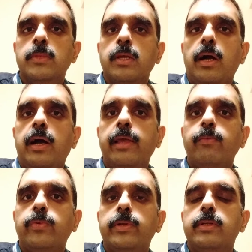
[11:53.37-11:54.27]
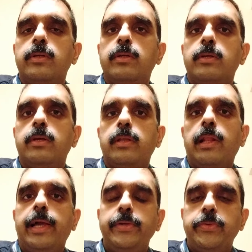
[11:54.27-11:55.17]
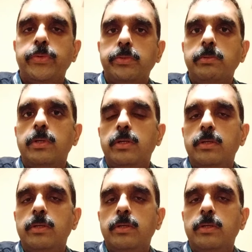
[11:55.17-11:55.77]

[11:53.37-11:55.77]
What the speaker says: I would like to